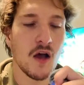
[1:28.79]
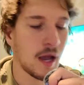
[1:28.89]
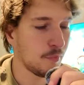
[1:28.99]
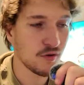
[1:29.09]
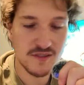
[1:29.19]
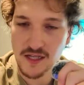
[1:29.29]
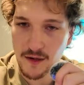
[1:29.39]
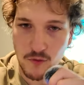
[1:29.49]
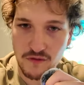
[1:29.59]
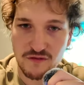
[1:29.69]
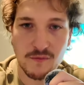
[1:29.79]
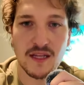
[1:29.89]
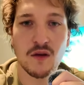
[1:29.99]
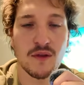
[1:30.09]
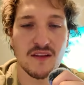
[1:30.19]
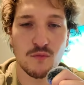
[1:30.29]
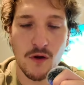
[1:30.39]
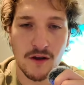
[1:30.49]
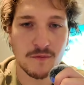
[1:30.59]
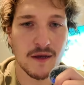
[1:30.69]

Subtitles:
I personally am not familiar with his work.